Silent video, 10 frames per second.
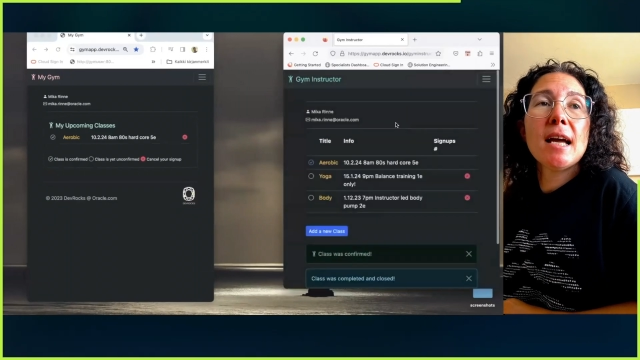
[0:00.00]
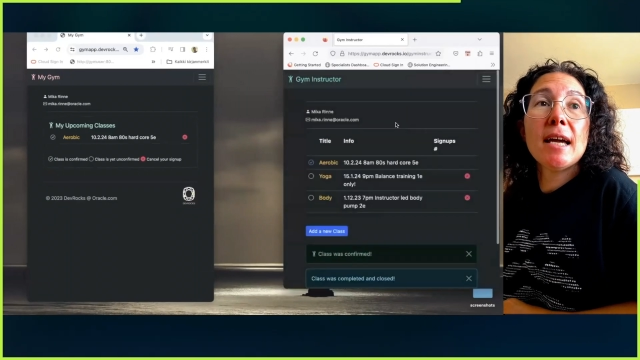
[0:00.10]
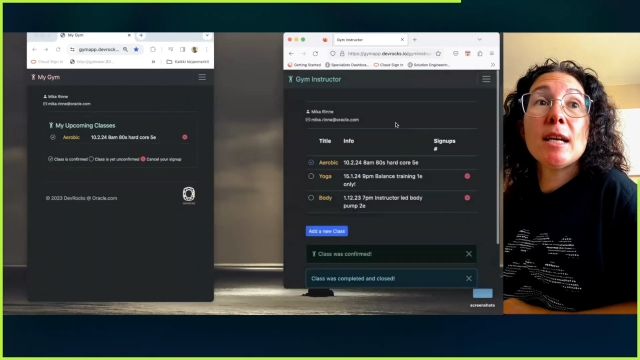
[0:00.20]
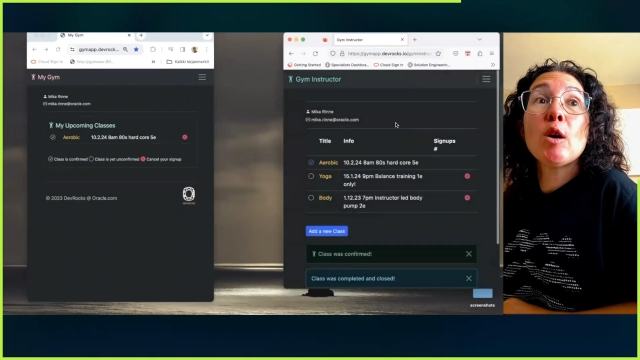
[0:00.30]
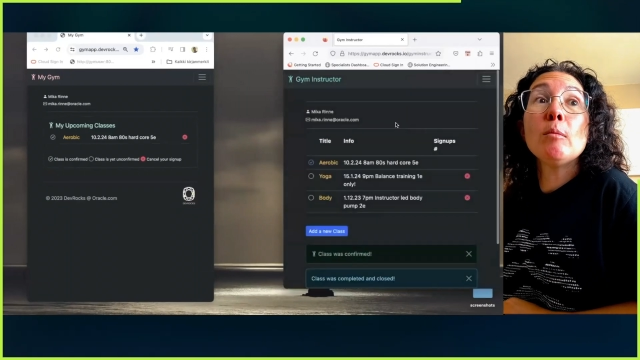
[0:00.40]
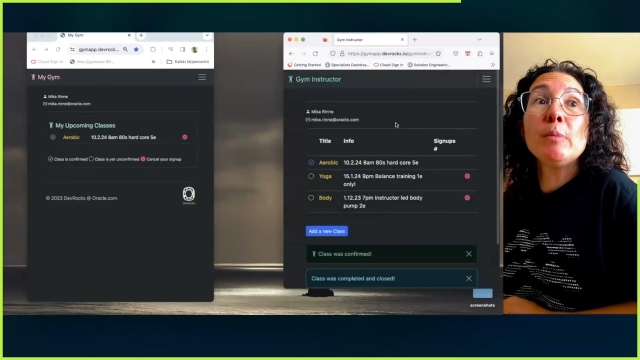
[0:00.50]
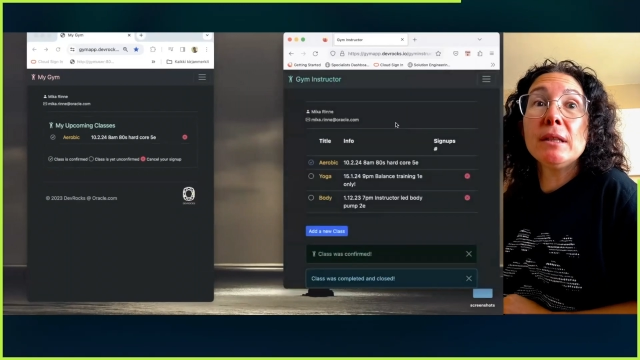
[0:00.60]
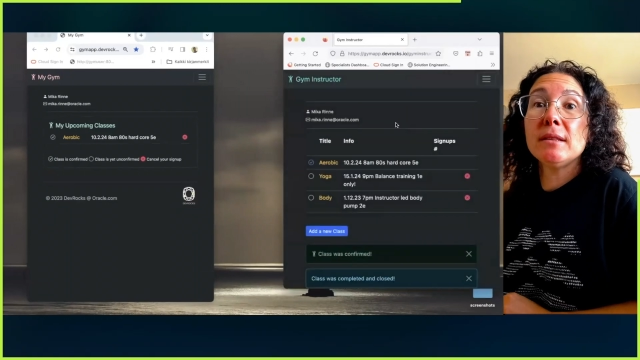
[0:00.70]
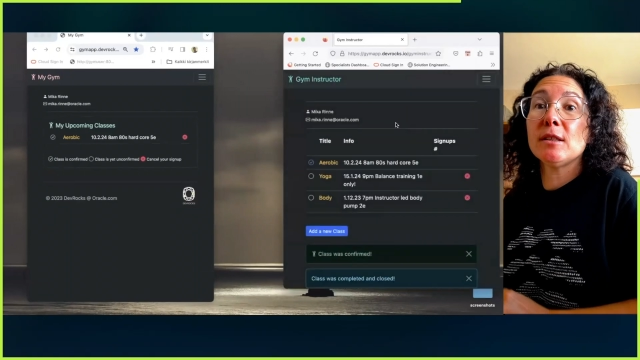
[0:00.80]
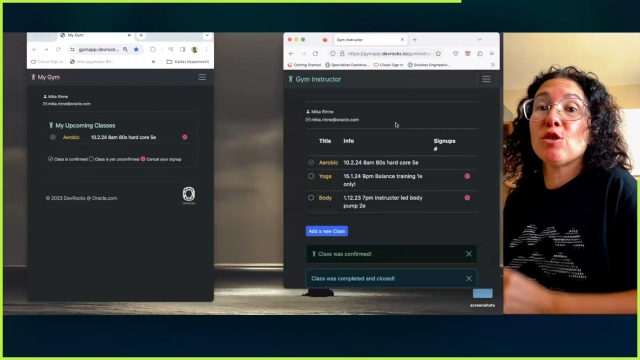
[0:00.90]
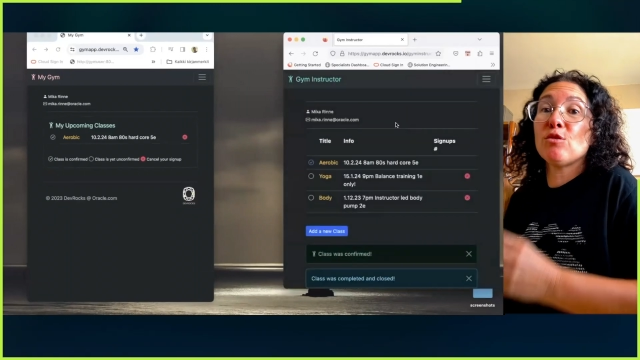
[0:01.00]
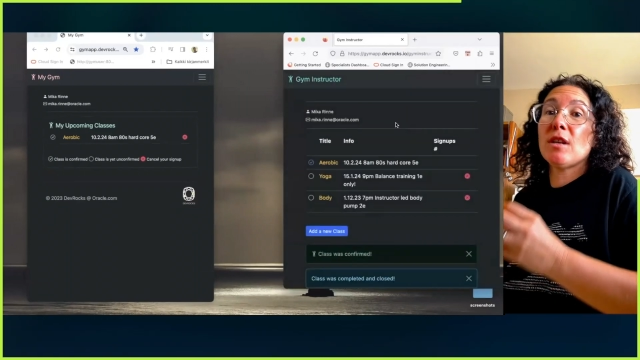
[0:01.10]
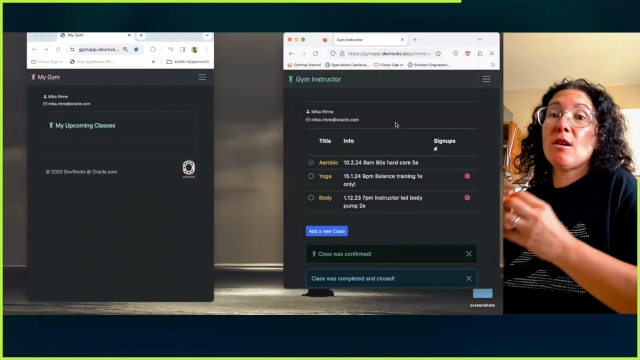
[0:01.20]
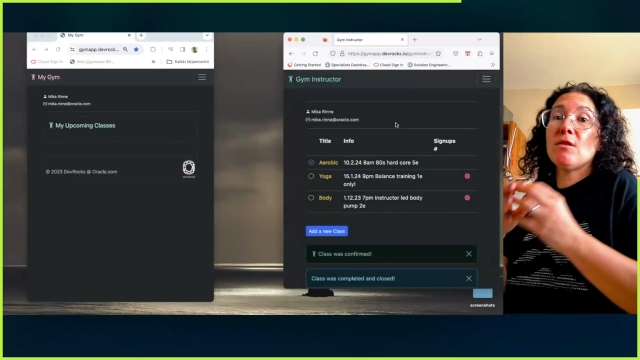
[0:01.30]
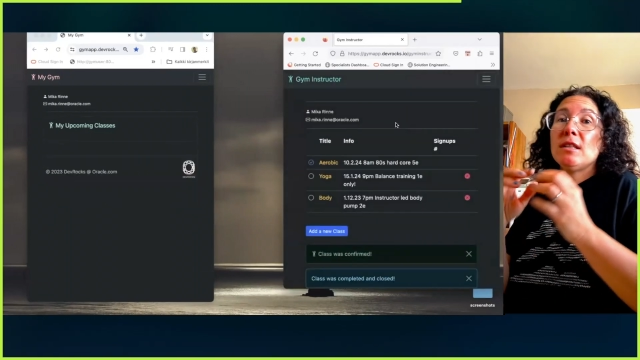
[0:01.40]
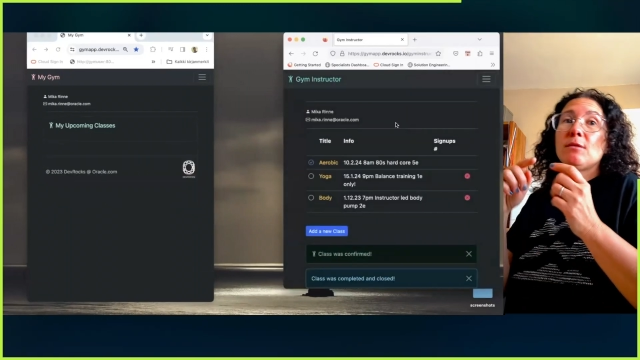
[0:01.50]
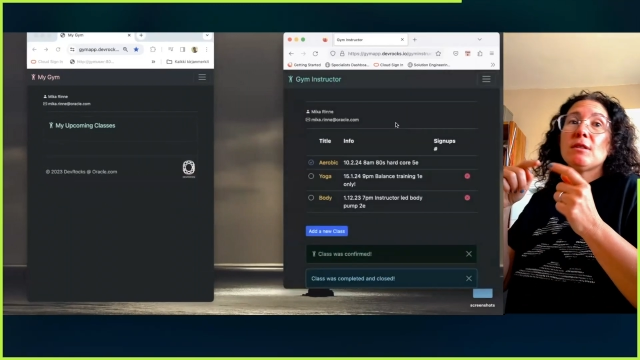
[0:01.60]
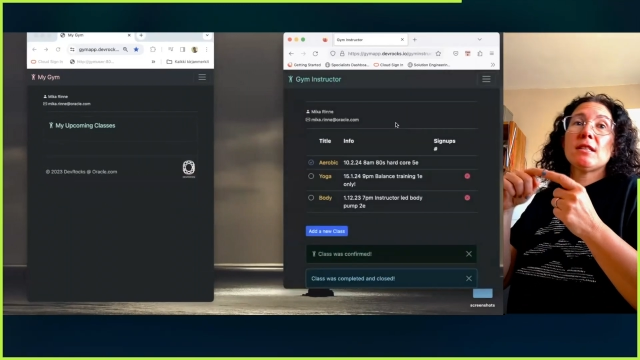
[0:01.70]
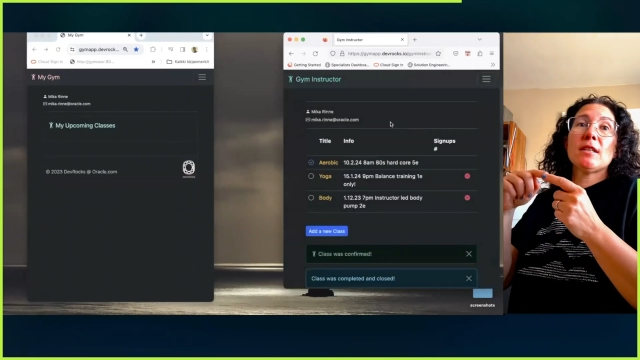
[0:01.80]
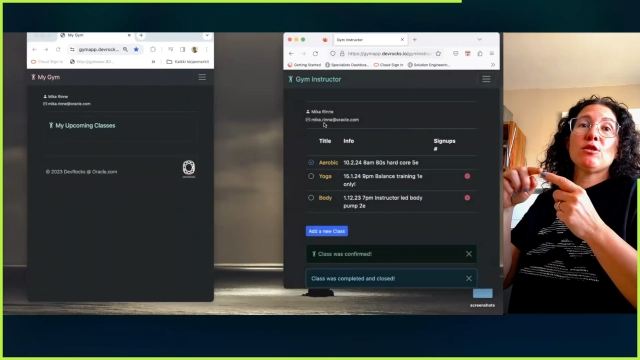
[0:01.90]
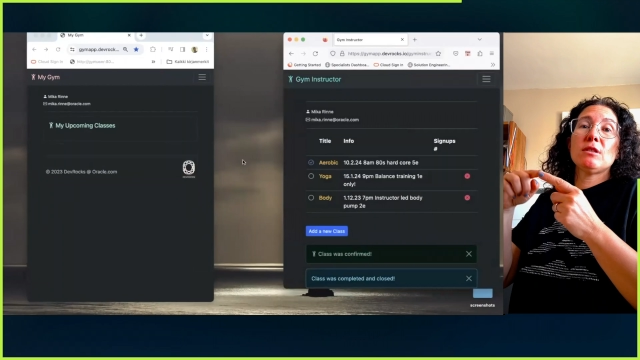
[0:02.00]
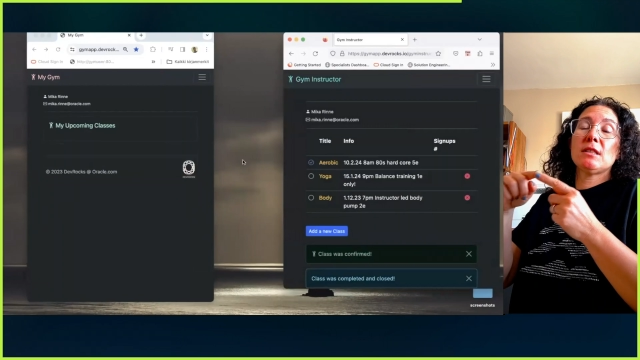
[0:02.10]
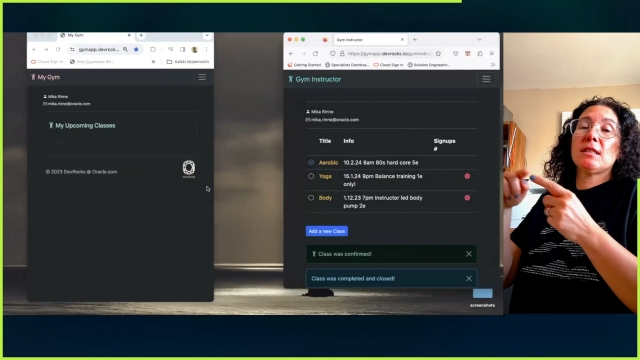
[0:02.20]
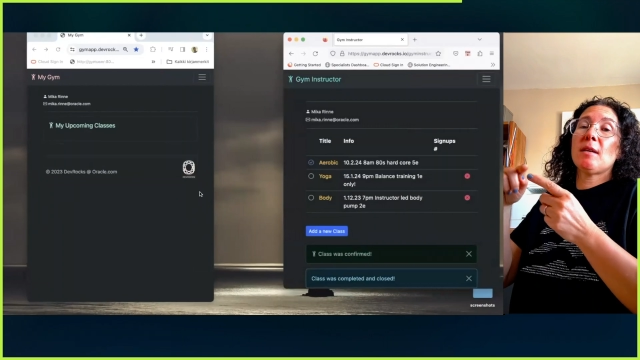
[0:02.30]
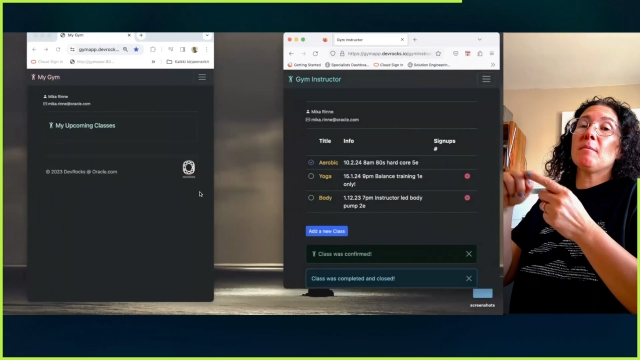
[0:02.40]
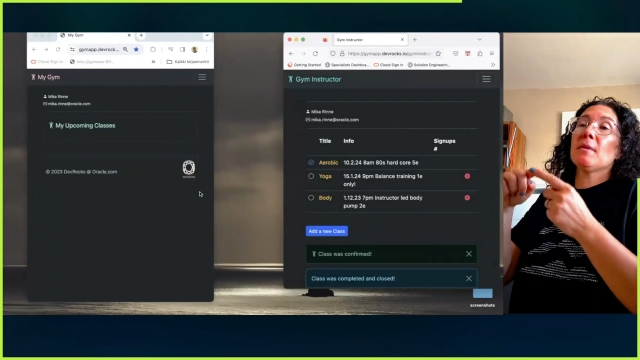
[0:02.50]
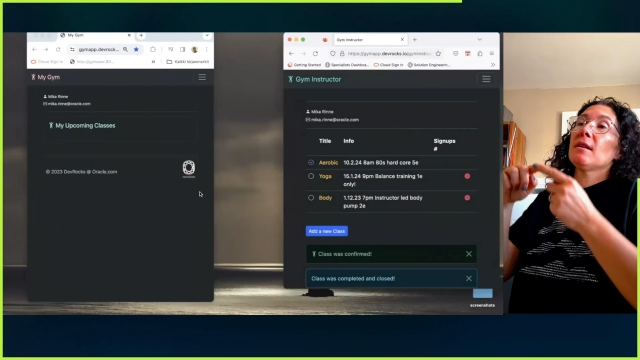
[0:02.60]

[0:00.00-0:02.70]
I completed. So now the transaction is the same.